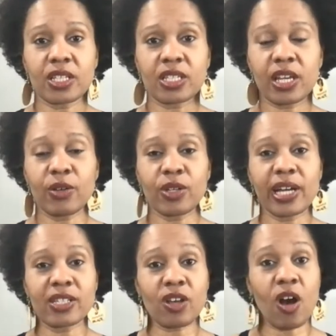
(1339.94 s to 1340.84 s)
tell you
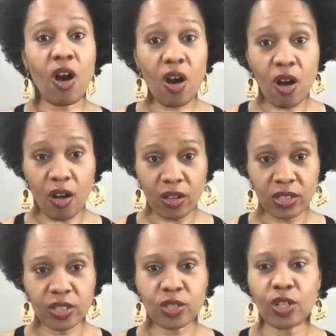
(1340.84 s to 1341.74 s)
guys
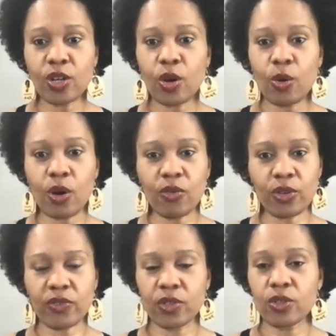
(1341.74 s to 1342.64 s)
all to go over,
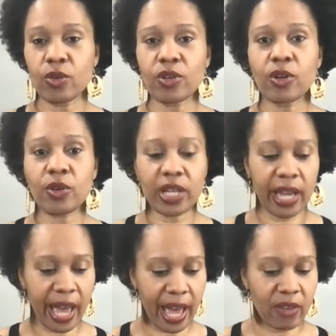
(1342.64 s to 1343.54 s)
if you don't already
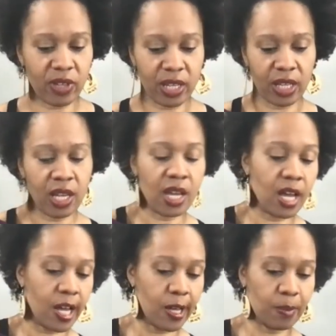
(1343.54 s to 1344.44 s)
have it,
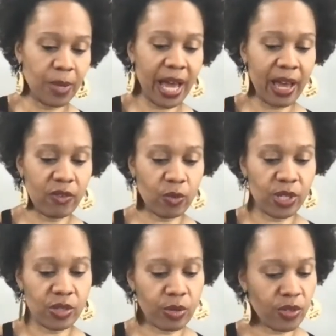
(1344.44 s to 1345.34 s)
I have a
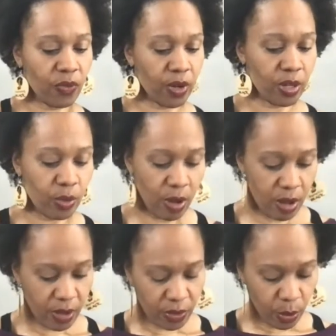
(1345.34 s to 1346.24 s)
resource for you
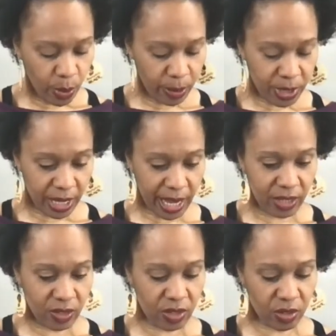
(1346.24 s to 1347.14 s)
on the website,
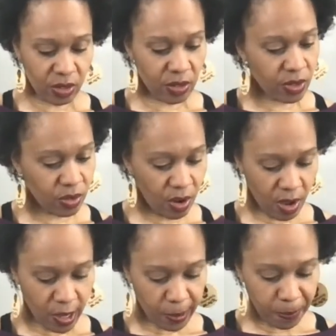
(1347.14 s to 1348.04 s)
Sisterhood of
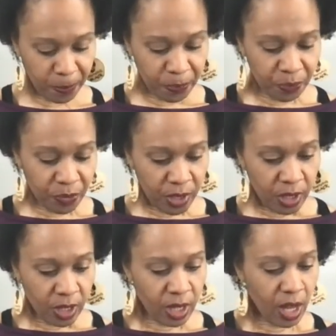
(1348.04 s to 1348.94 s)
Strong.
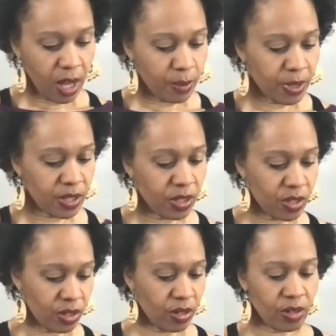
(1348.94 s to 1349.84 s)
It's the
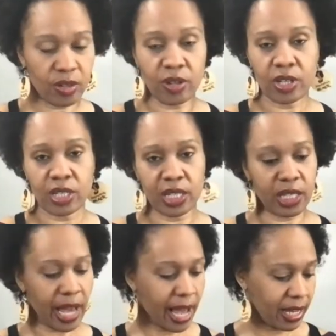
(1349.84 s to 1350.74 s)
Sugar
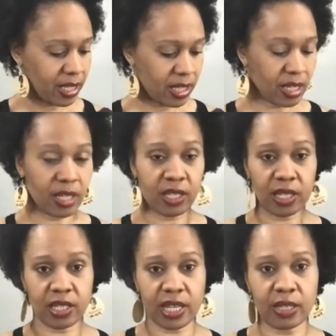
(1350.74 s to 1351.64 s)
Detox
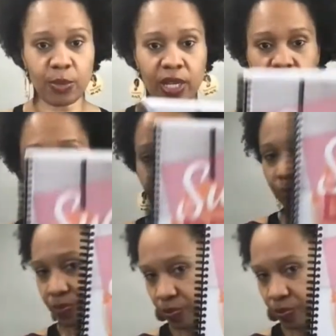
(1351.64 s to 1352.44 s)
Success Manual.